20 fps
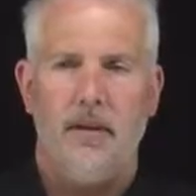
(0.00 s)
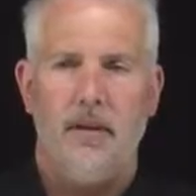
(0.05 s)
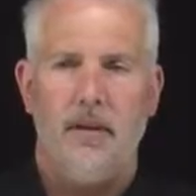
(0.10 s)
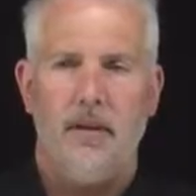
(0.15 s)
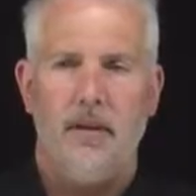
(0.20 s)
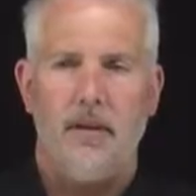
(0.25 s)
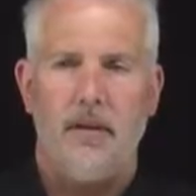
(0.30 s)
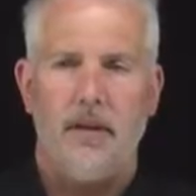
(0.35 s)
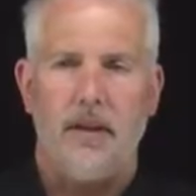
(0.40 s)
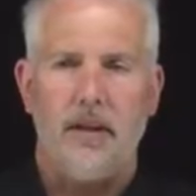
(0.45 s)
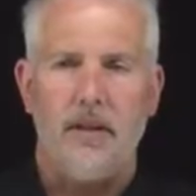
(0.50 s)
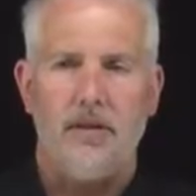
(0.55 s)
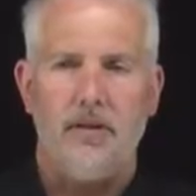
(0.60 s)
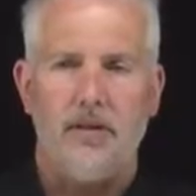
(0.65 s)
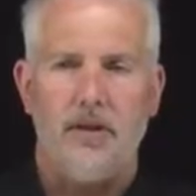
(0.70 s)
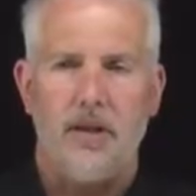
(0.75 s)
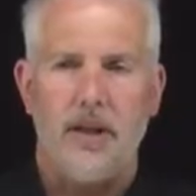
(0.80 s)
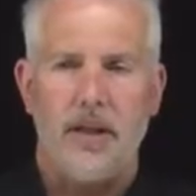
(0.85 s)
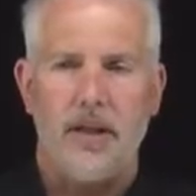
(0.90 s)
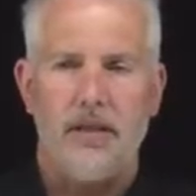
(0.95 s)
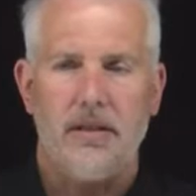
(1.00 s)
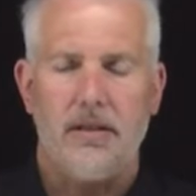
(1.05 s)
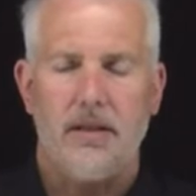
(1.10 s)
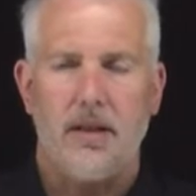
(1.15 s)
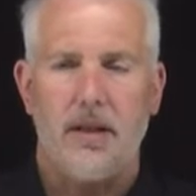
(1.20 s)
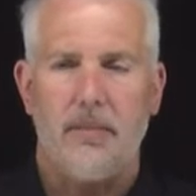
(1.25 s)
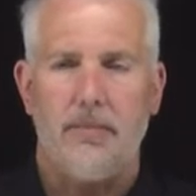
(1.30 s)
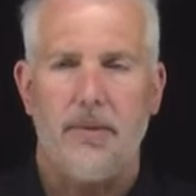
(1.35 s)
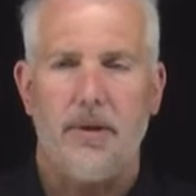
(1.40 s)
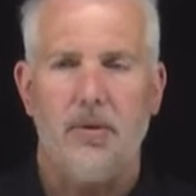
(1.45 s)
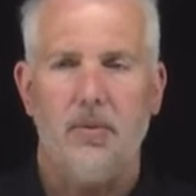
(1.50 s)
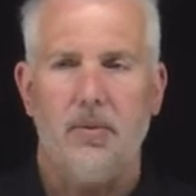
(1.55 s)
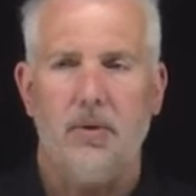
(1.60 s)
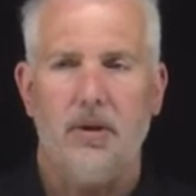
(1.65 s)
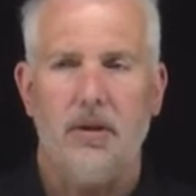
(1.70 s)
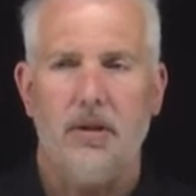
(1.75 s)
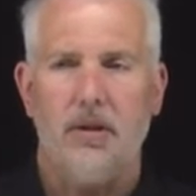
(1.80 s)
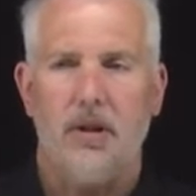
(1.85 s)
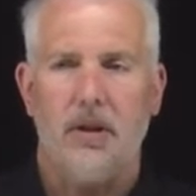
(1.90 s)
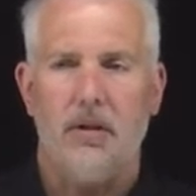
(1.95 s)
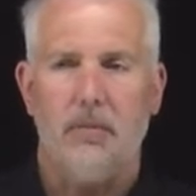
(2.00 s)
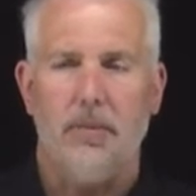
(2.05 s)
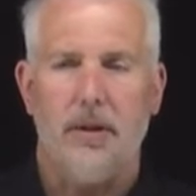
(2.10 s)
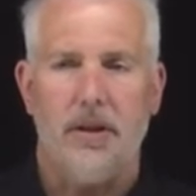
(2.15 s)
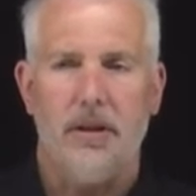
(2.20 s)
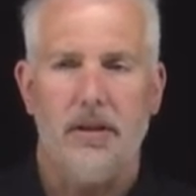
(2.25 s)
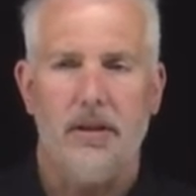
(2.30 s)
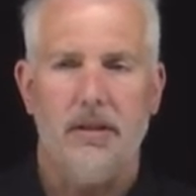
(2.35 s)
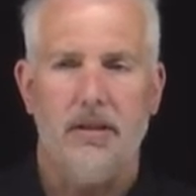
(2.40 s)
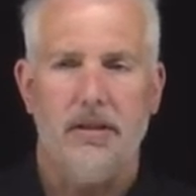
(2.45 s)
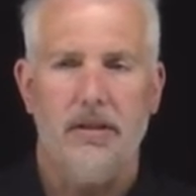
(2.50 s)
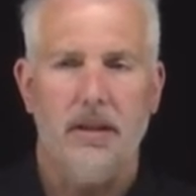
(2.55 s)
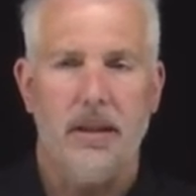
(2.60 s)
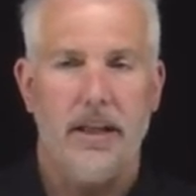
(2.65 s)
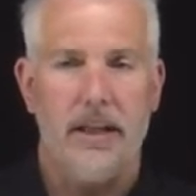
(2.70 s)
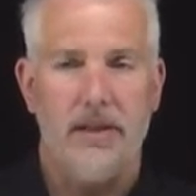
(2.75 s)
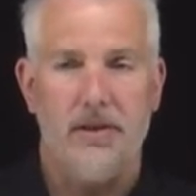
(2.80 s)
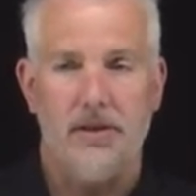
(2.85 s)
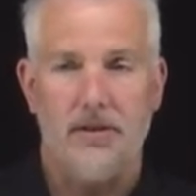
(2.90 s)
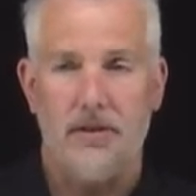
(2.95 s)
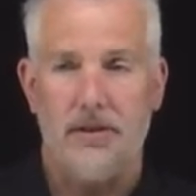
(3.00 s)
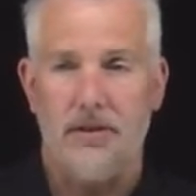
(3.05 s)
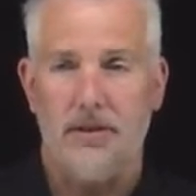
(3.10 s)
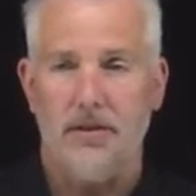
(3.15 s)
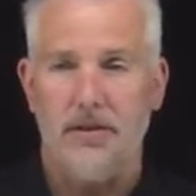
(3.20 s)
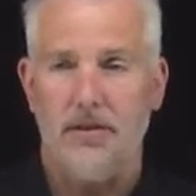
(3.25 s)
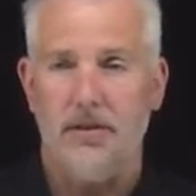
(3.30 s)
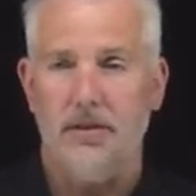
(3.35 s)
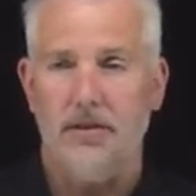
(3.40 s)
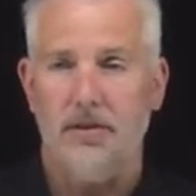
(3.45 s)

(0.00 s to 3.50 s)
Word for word: right, so the next topic we're going to talk about is lasers.